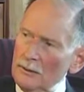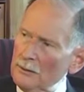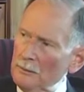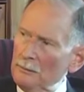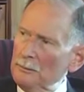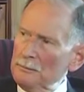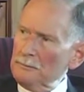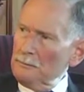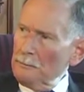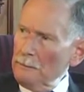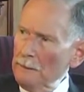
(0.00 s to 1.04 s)
the
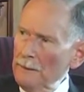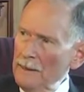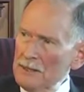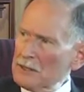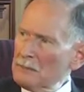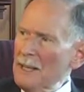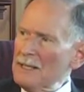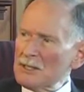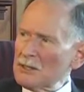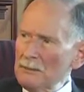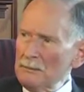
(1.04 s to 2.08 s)

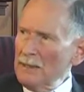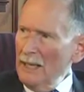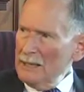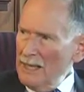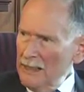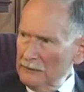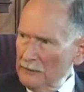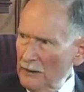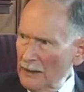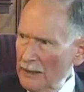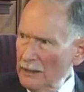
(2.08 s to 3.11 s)
space could be
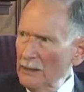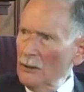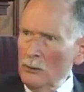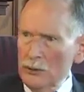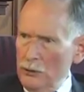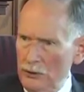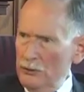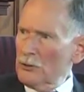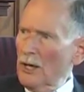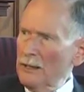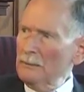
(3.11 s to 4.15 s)
identified, we shouldn't
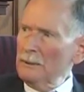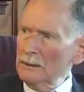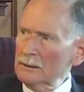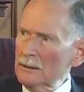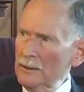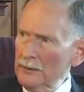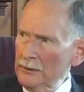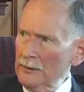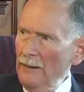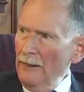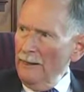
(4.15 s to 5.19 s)
try to build
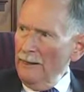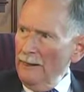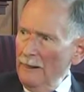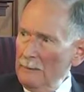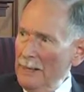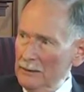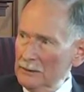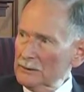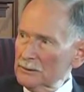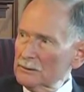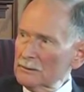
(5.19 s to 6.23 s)
another
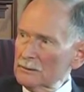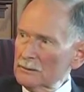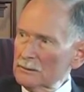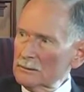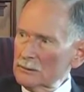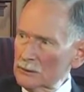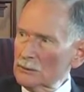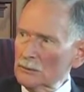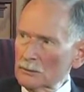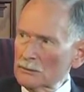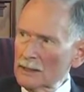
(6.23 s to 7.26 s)
medical
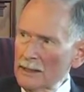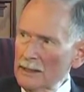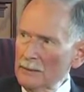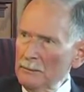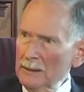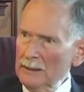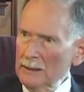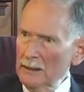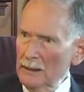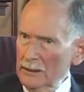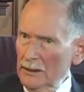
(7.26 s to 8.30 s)
school-related
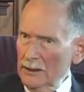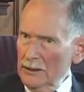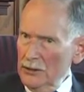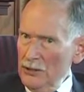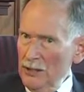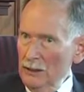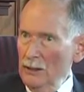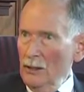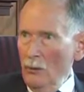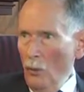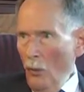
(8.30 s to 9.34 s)
building on College Hill.
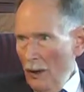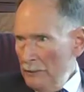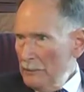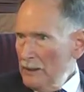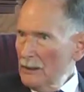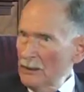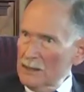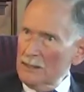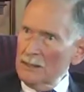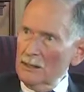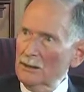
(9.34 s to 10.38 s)
One,
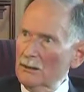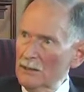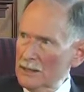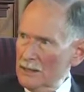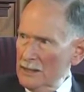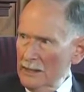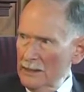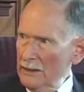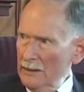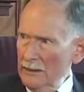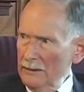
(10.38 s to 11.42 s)
because the cost
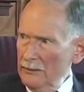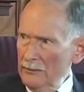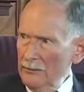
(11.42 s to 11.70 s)
and the